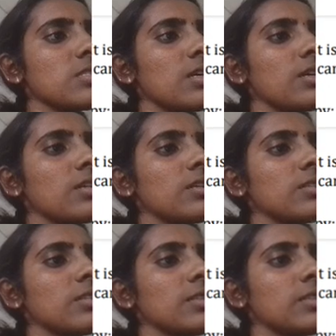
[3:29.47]

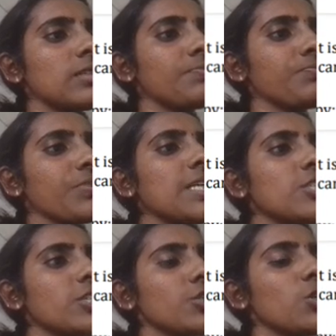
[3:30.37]
the
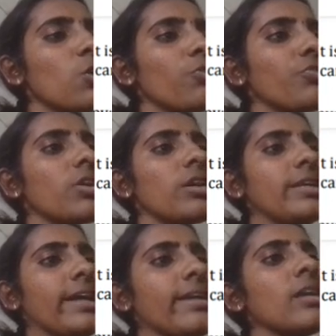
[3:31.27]
injection of
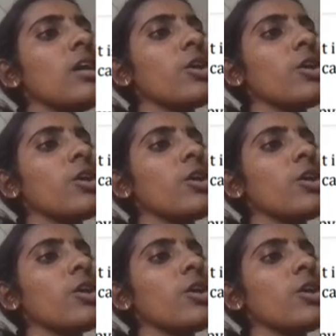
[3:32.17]
dye.